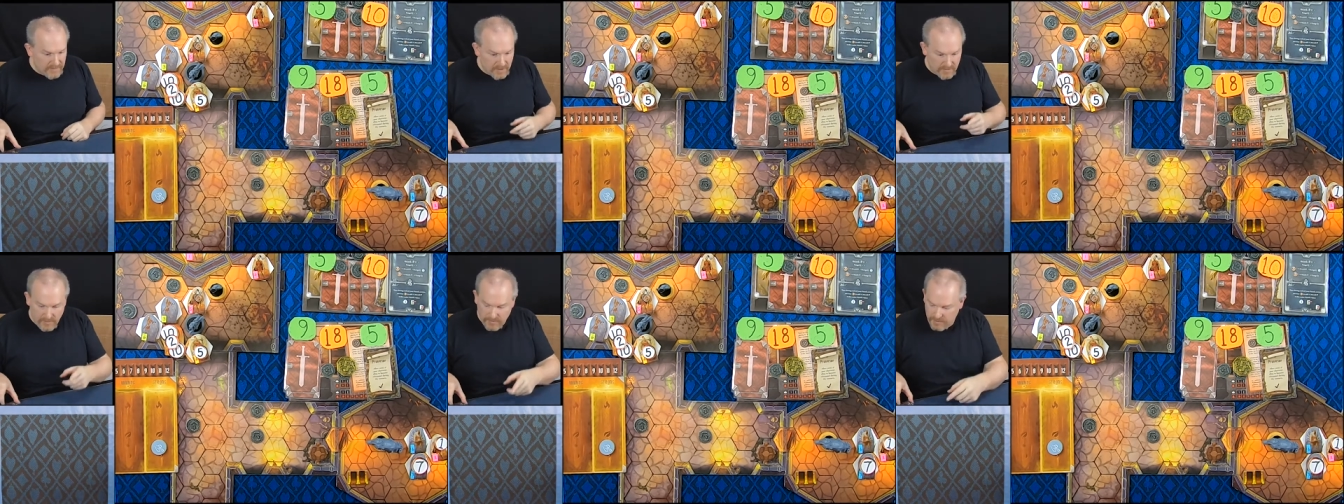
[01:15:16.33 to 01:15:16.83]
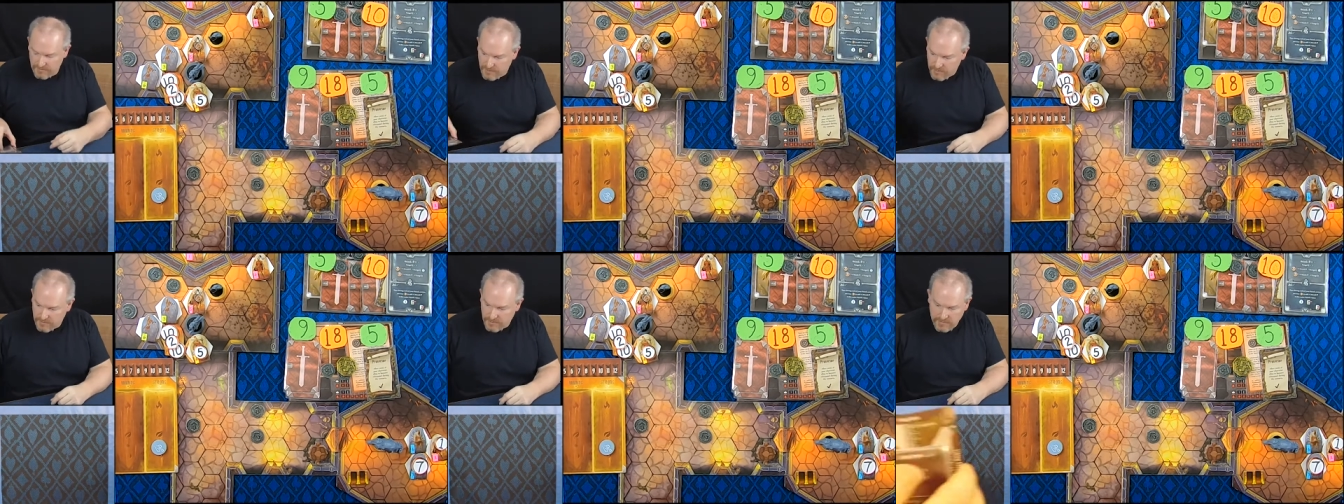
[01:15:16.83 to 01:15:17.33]
Oh, no, the living
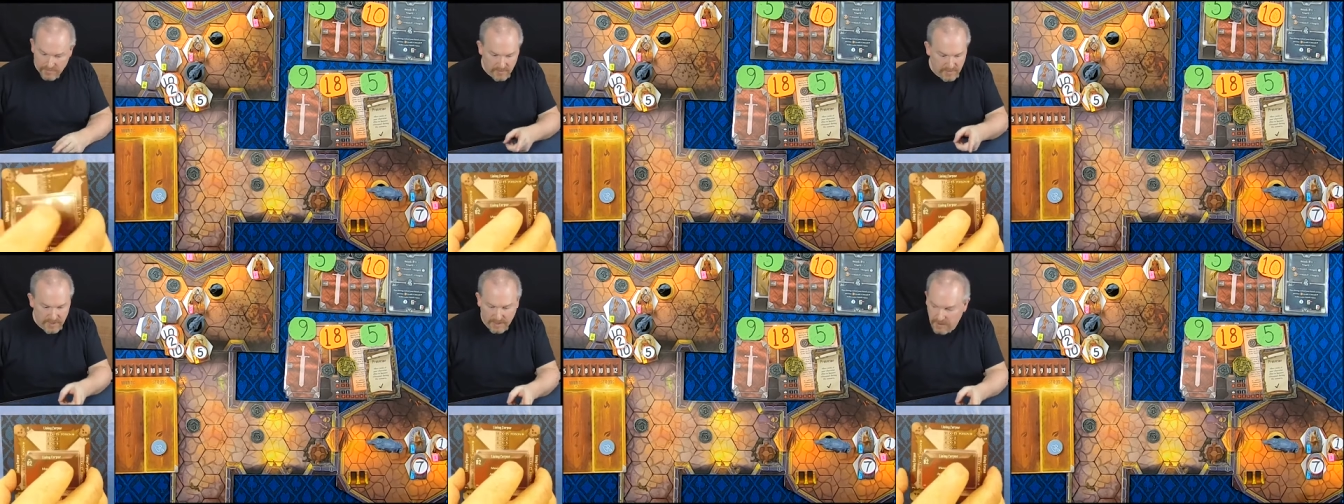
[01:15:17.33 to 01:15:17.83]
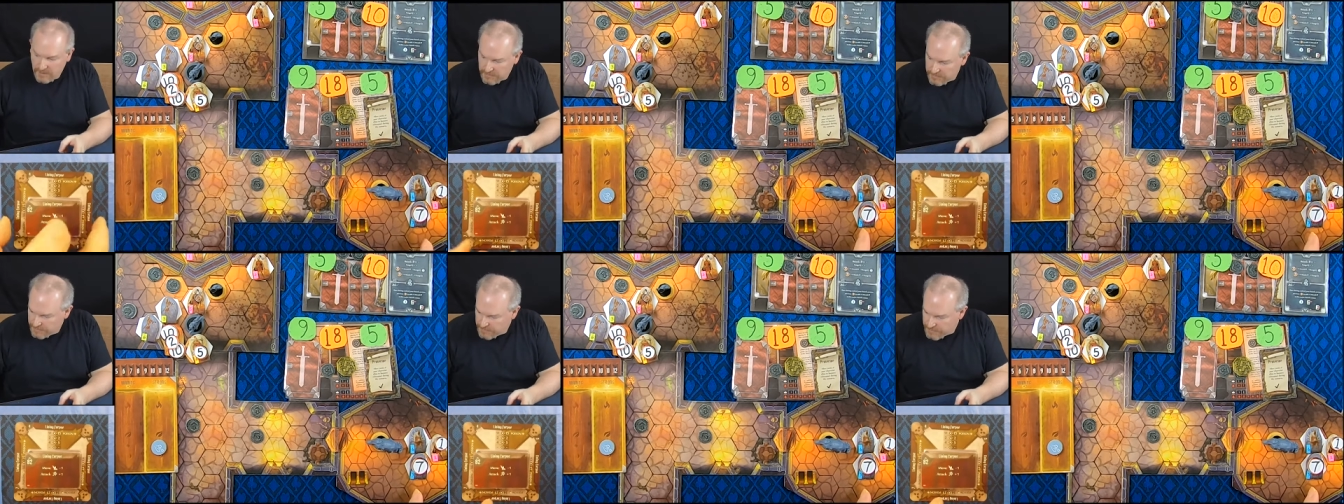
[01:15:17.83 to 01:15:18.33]
corpses are way back here.
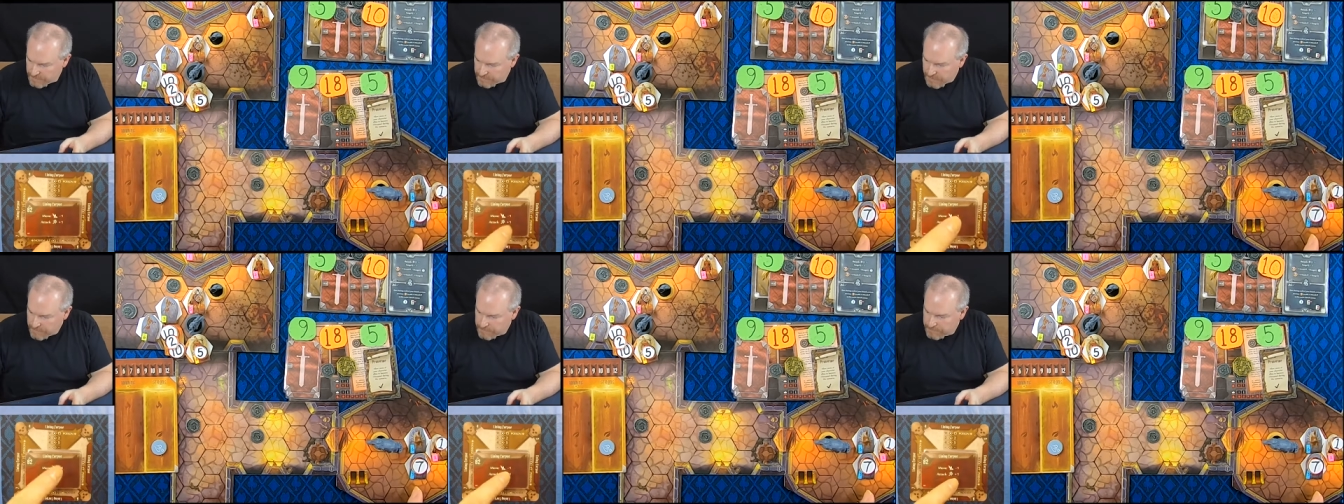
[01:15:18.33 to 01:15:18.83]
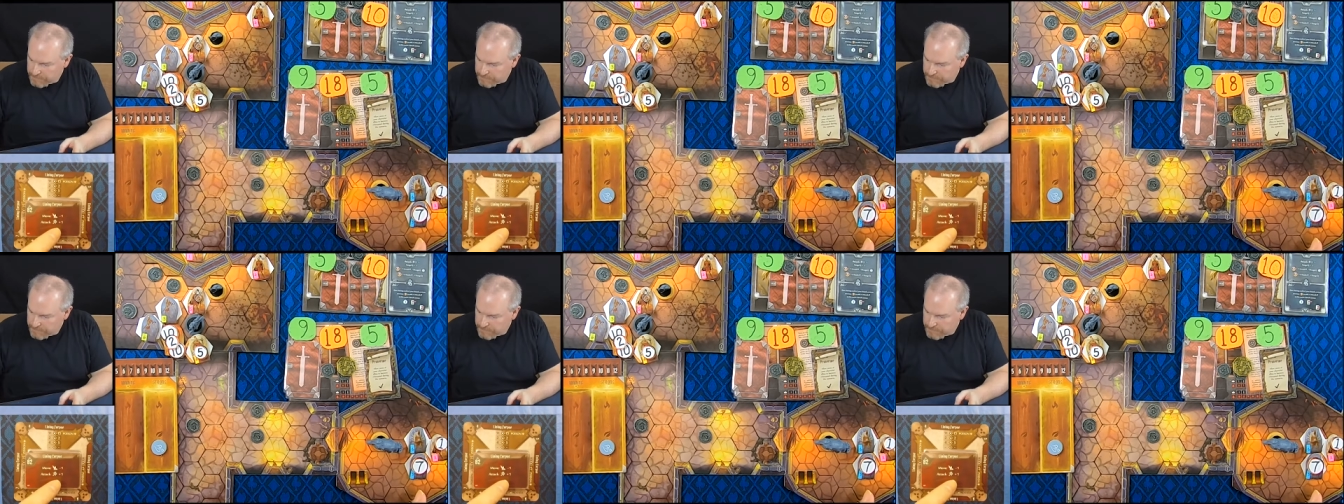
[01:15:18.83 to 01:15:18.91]
Yeah.